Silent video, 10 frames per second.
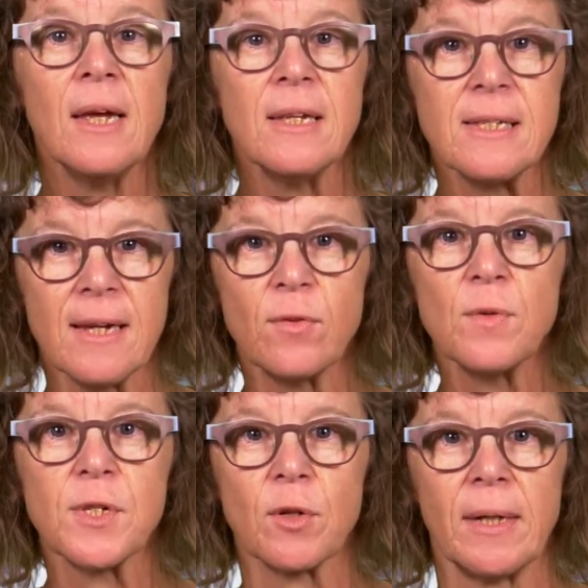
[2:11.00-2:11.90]
Several
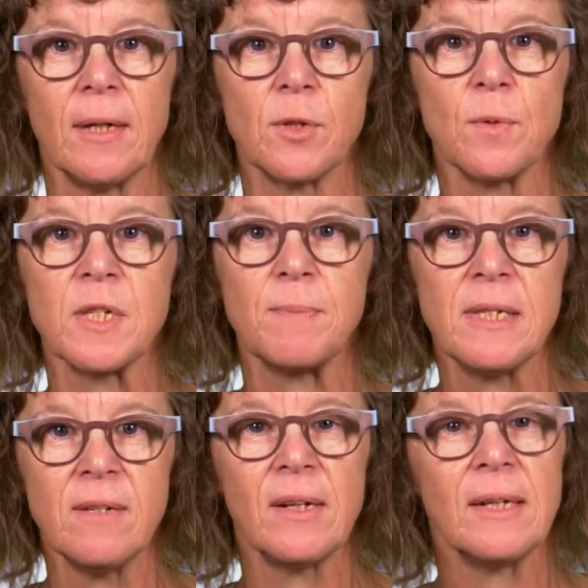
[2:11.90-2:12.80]
screening tools
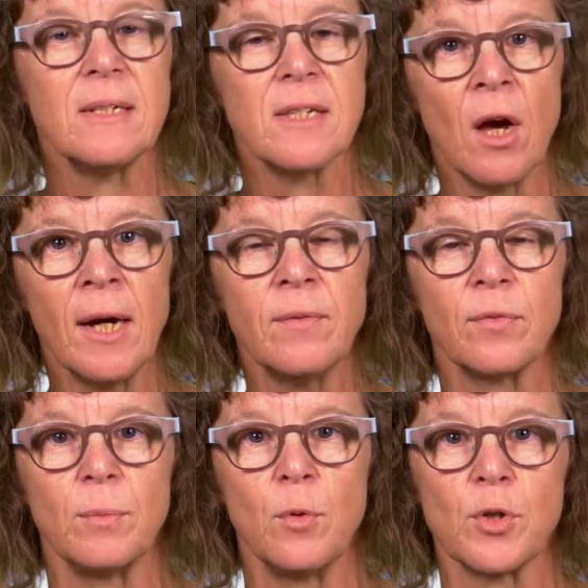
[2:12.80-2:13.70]
specifically designed
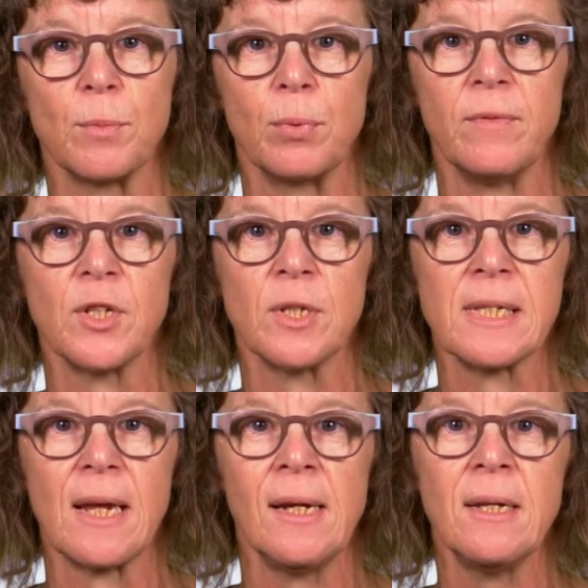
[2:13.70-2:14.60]
for abortion provision
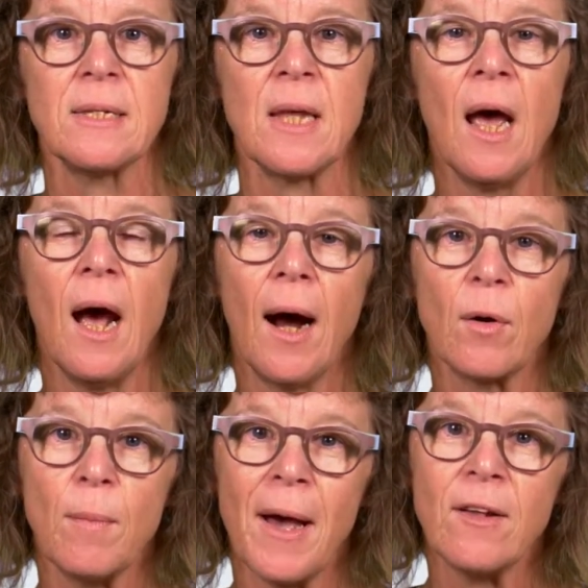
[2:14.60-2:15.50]
settings are
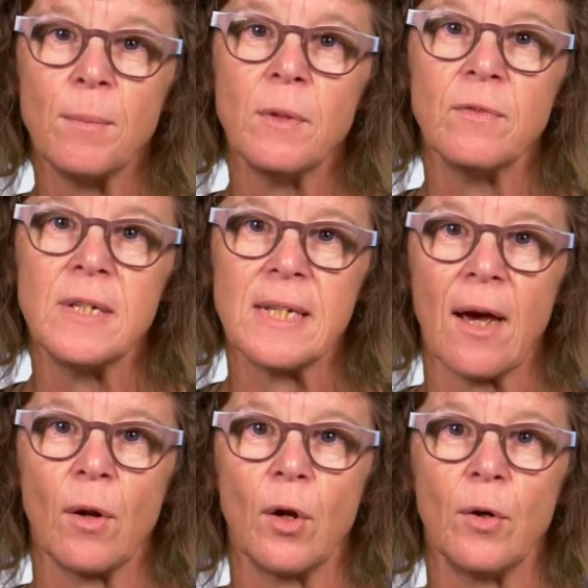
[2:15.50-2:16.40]
available for
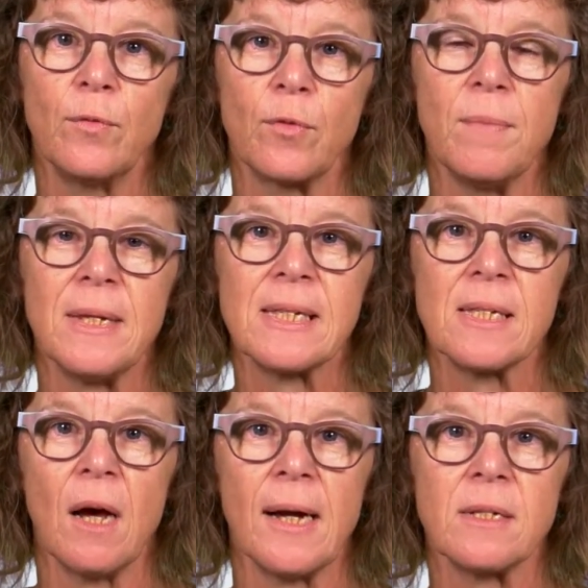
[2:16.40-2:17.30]
download from this
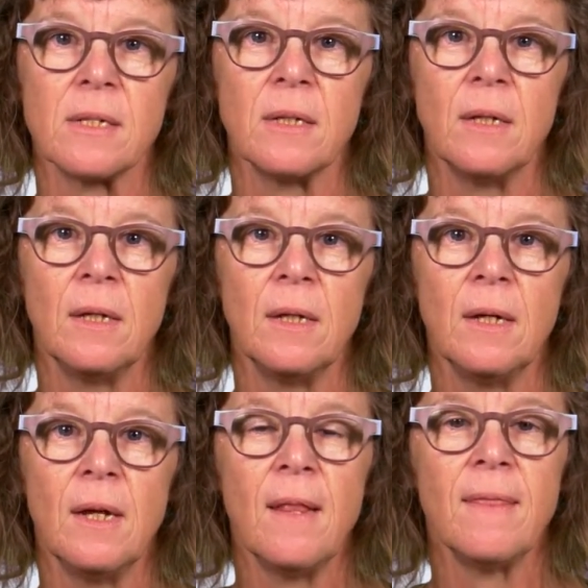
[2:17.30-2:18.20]
site.
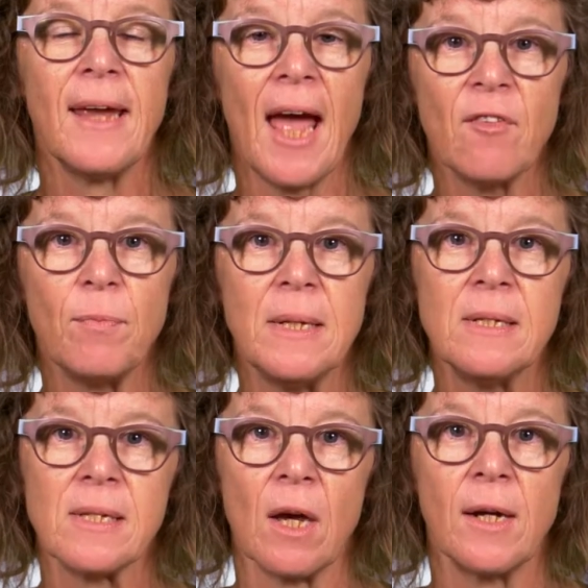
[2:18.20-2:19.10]
They have been
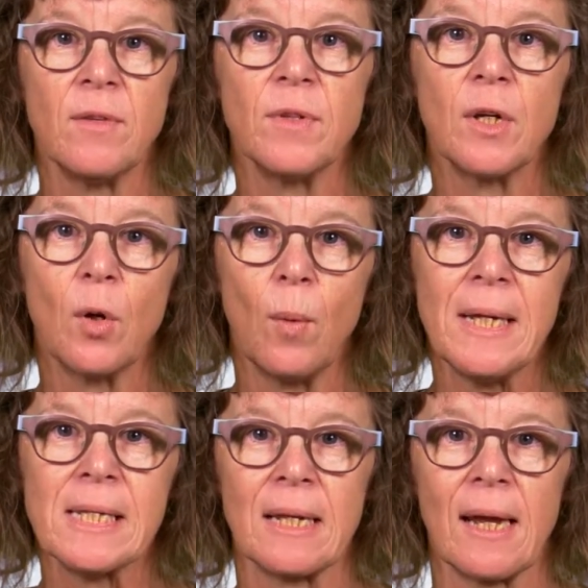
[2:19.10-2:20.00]
designed for the
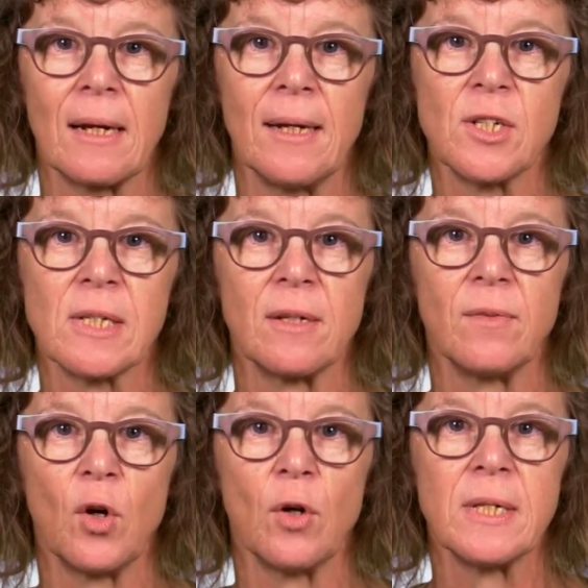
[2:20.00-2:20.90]
Queensland legislative
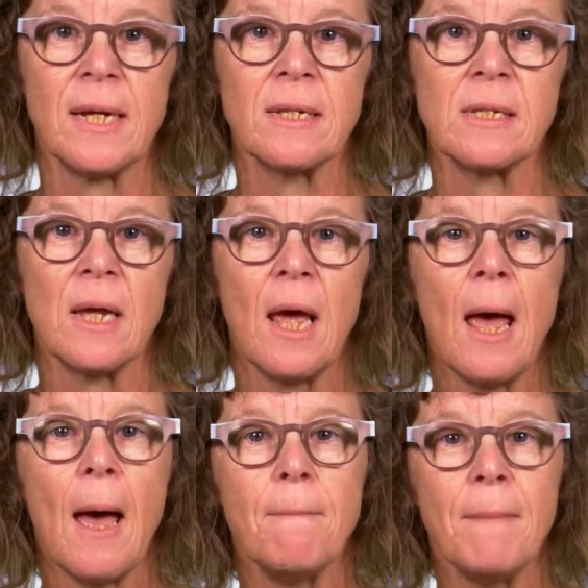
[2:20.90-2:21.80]
context
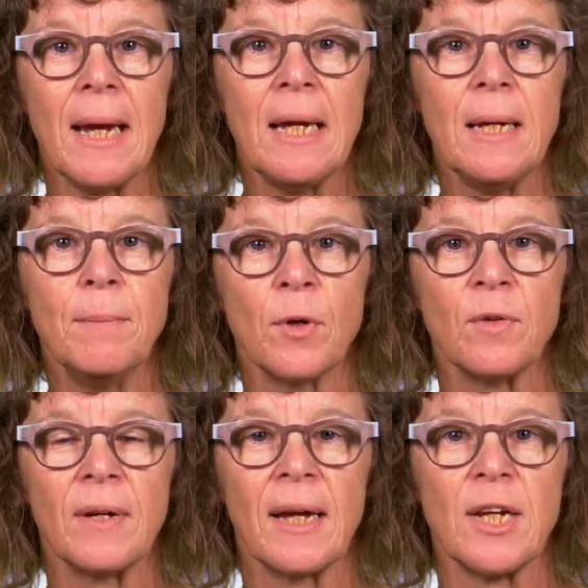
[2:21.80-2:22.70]
and may need
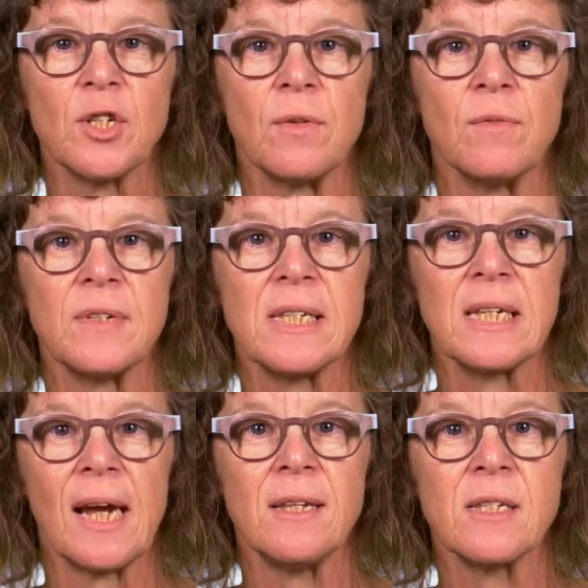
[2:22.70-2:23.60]
modification for
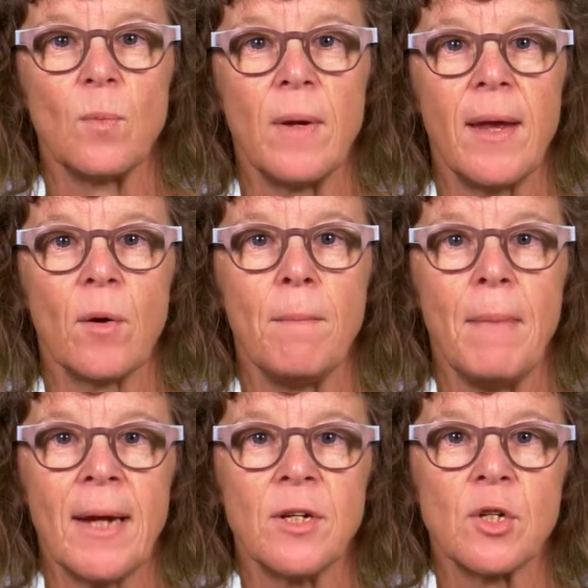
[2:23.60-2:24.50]
states where there are
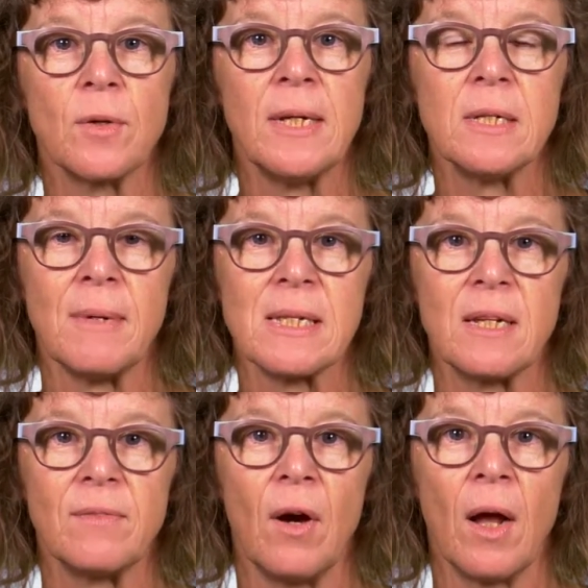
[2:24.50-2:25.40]
mandatory
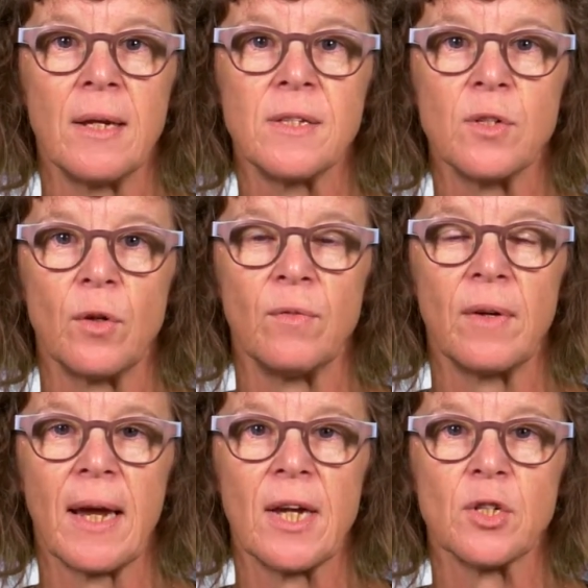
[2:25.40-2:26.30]
domestic violence
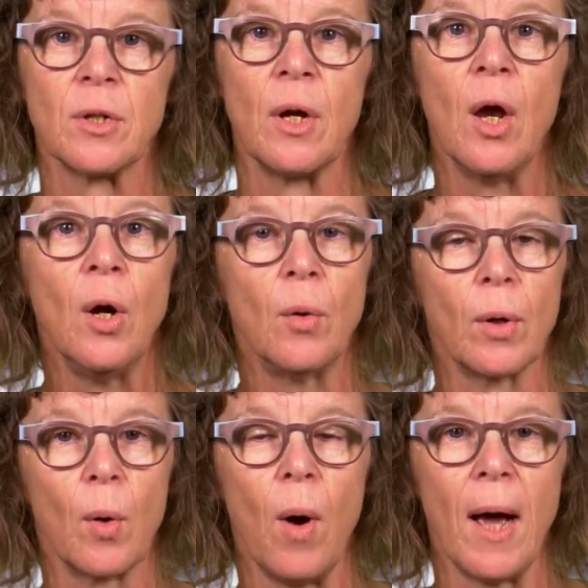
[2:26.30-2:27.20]
notification
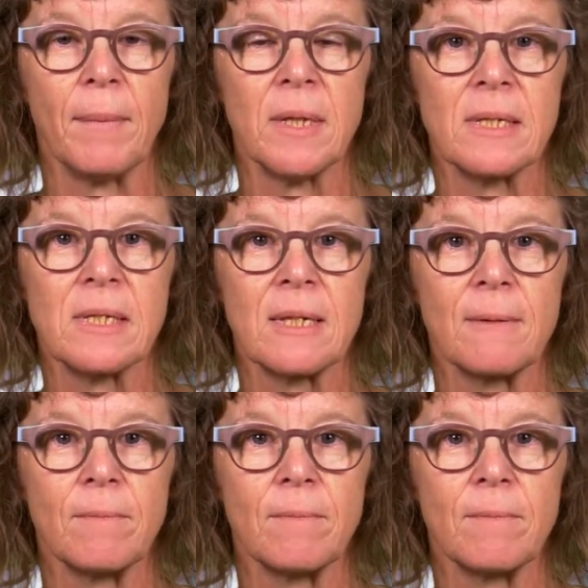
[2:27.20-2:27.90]
requirements.